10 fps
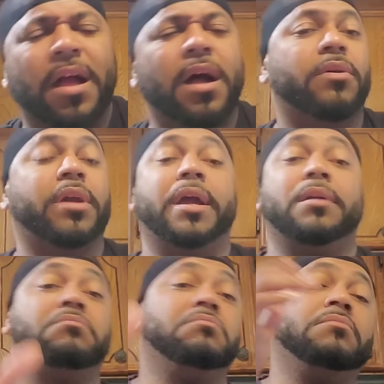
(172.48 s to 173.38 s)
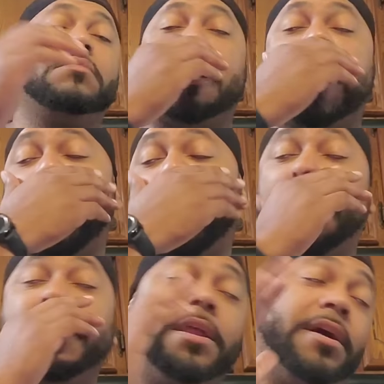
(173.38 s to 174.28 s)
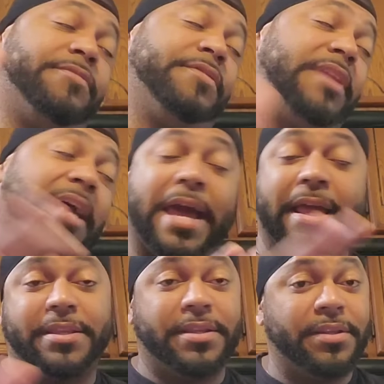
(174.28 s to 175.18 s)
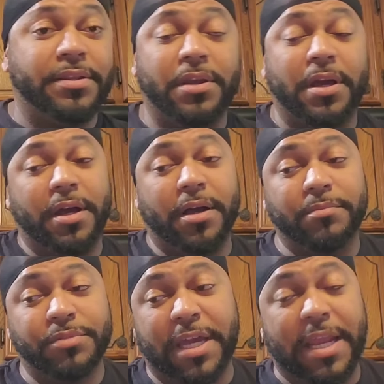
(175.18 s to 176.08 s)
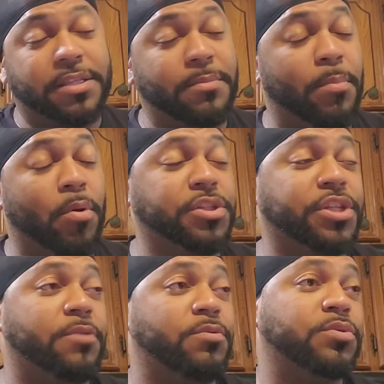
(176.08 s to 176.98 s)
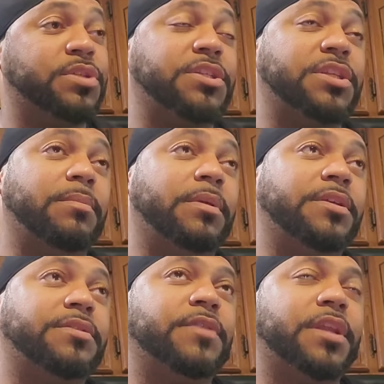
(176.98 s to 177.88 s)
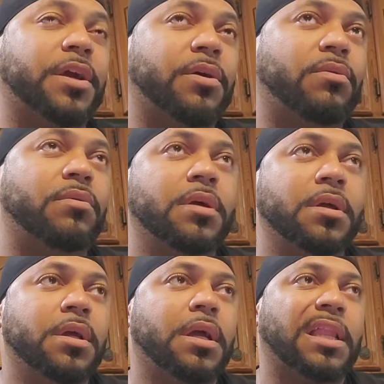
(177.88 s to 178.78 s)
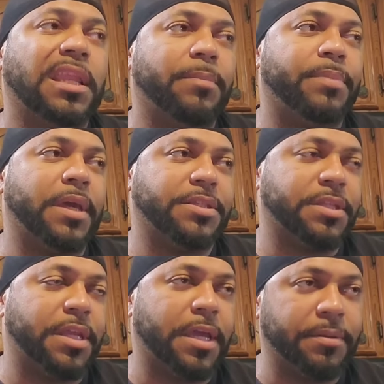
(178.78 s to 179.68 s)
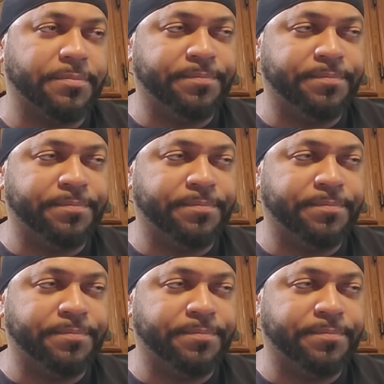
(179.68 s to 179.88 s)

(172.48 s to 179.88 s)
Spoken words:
All right. Enough of that. Shout out to my boy Jay Roos. He sent me this video clip yesterday.